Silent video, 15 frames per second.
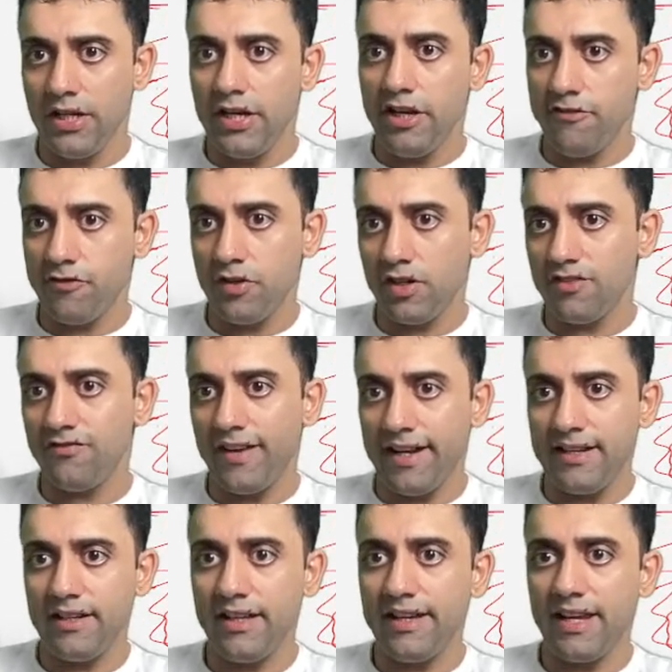If you're a
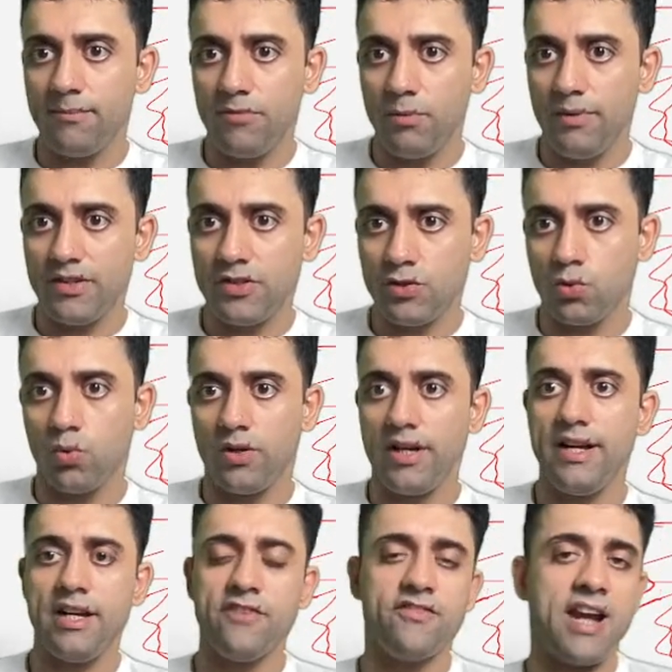final year MBBS
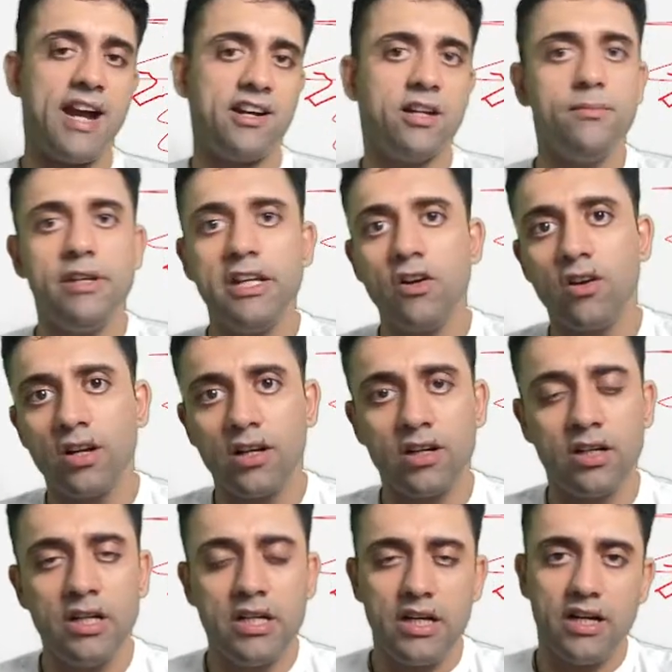student, if randomly on a